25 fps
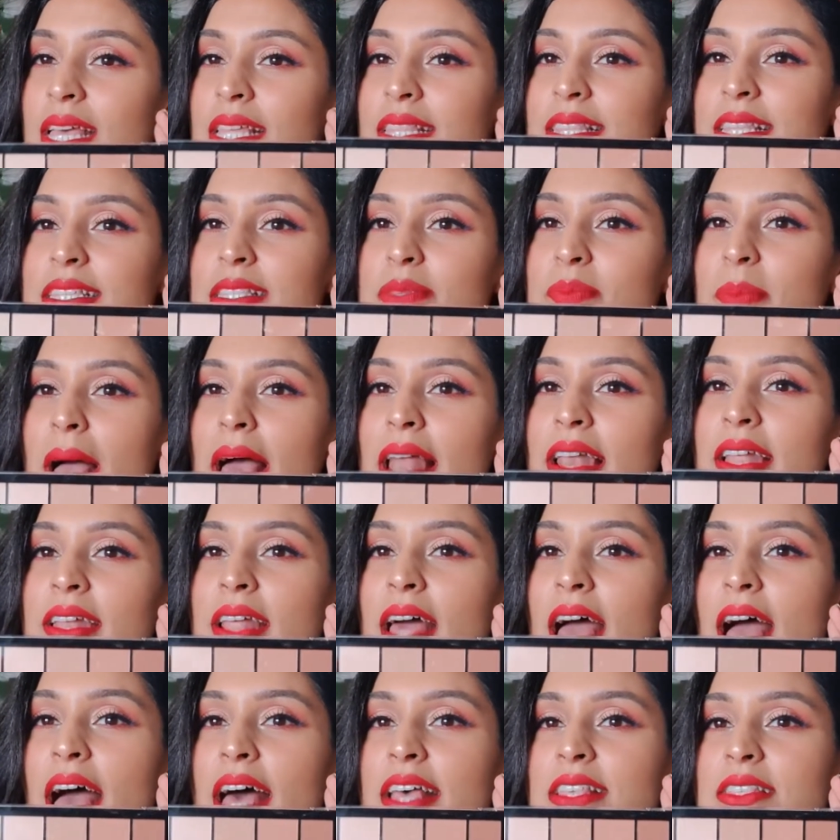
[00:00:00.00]
This palette
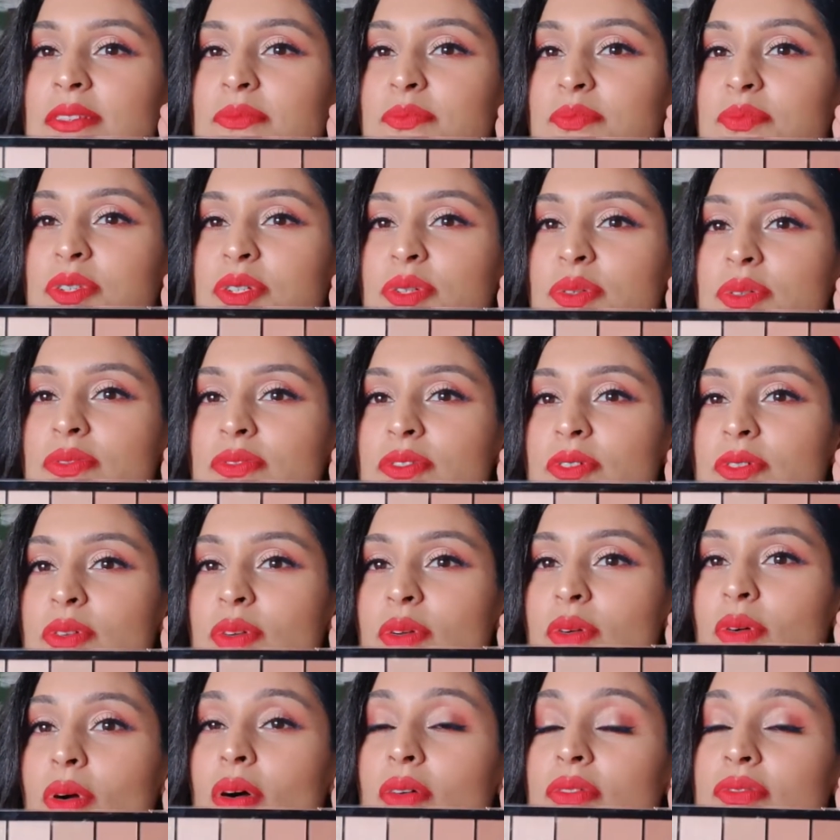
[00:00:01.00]
has a beautiful
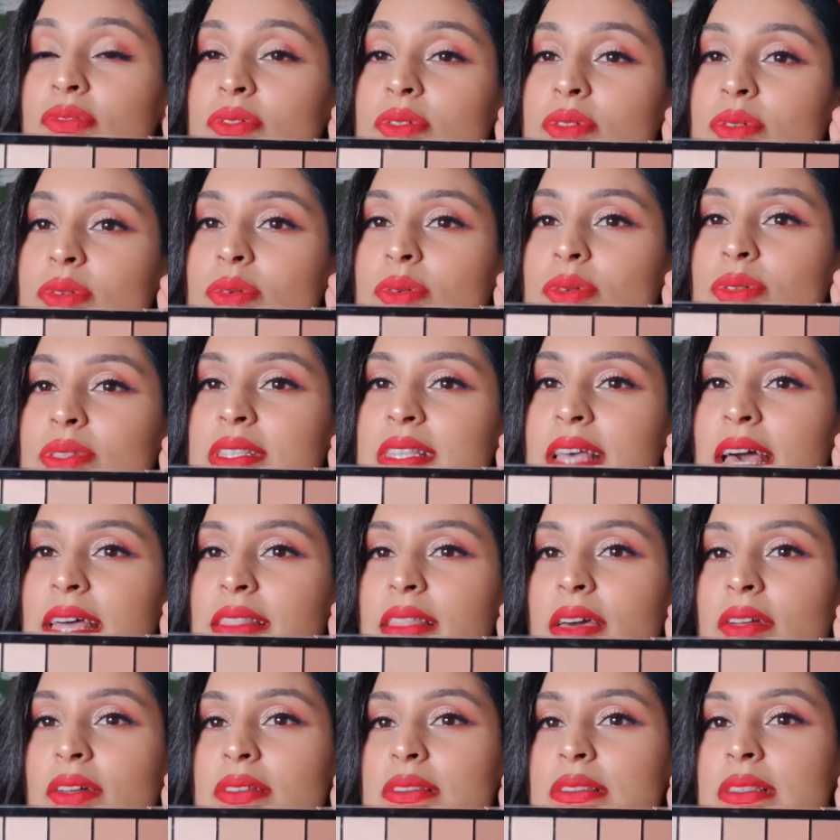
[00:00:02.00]
row of nudes, and
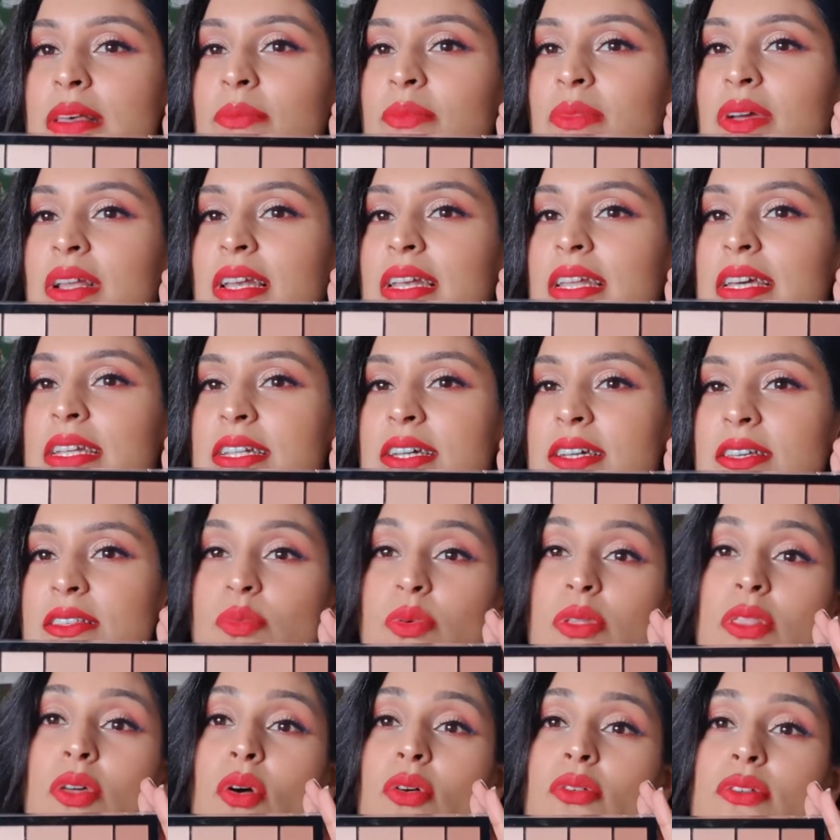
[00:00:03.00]
there are some glitters
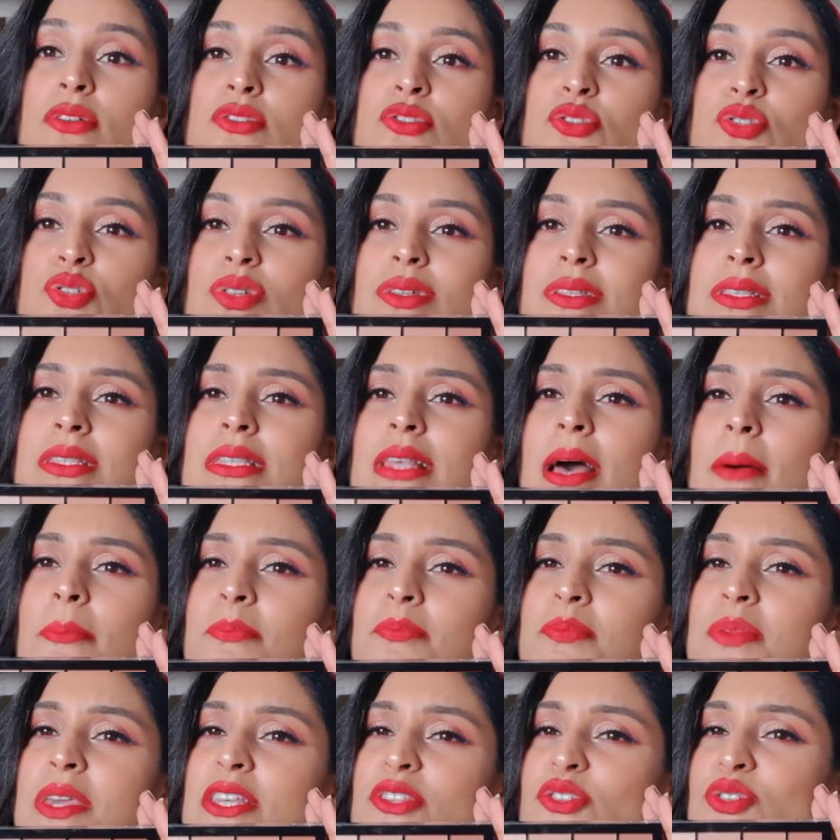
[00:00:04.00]
with oranges,
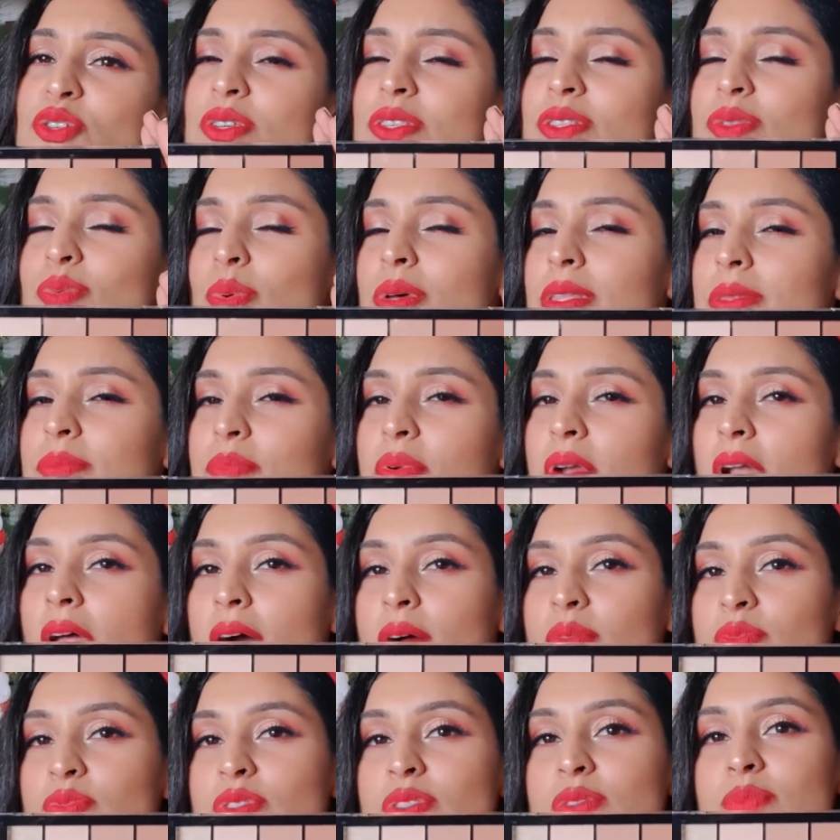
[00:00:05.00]
some peaches with
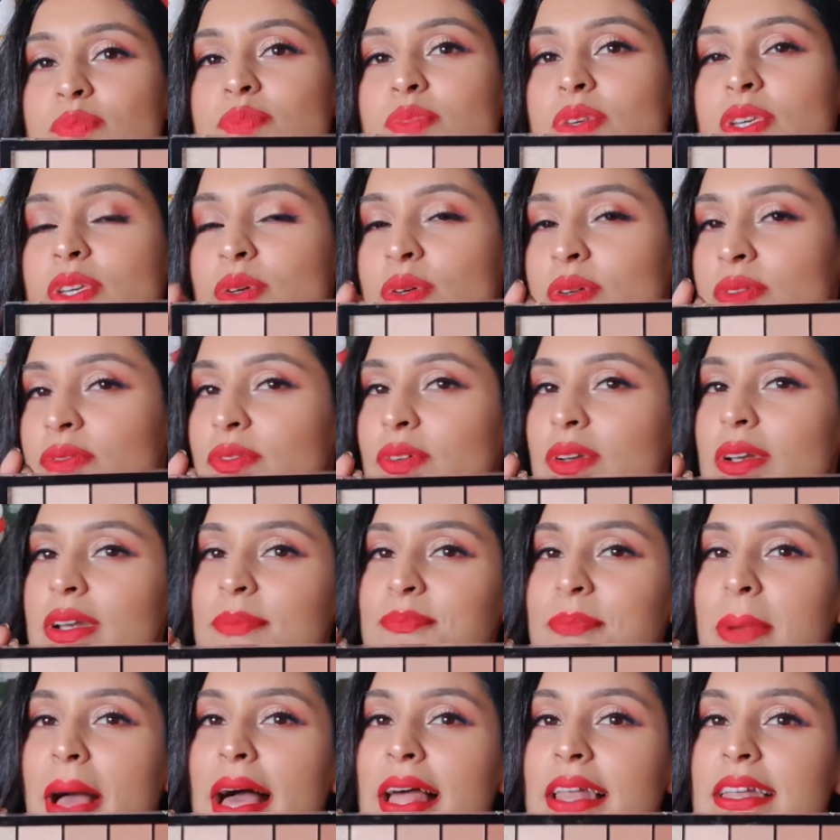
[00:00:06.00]
browns. Beautiful
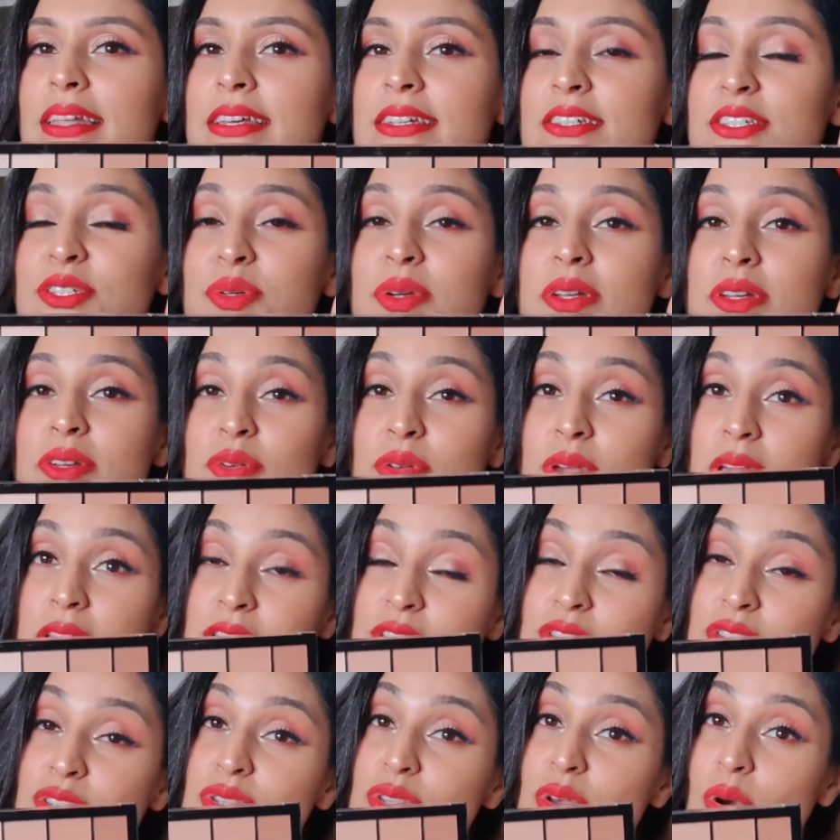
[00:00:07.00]
palette. You can
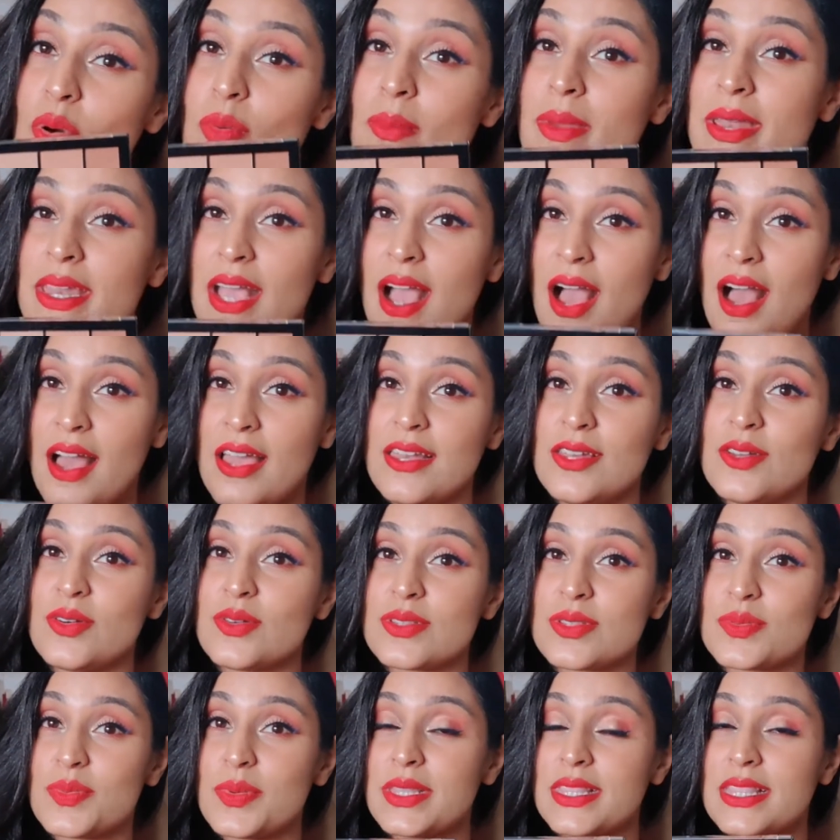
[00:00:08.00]
create so many eye
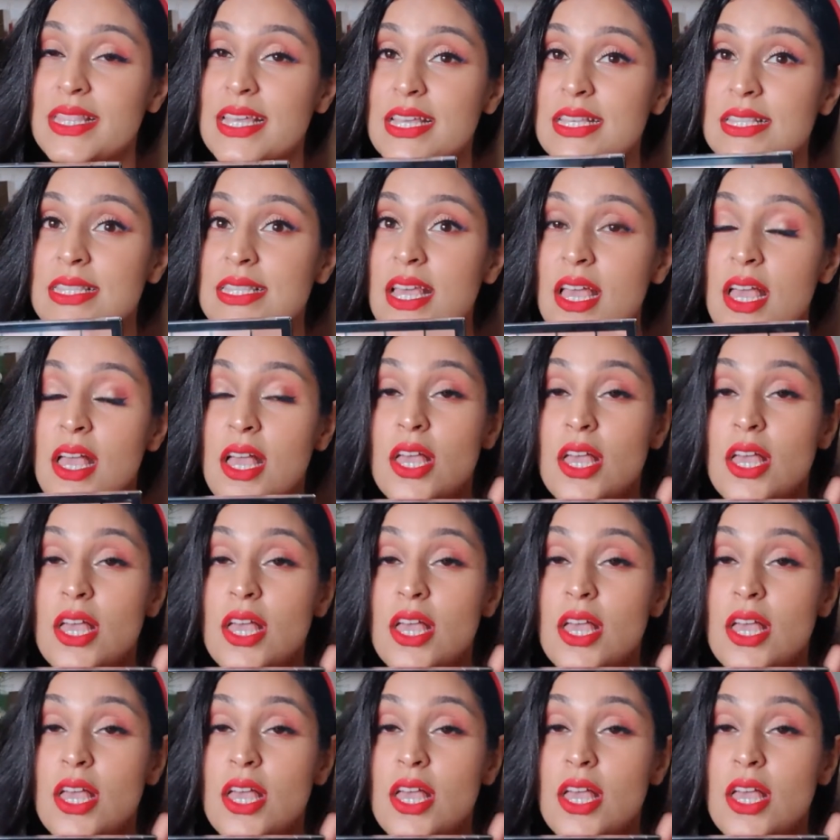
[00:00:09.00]
looks with this.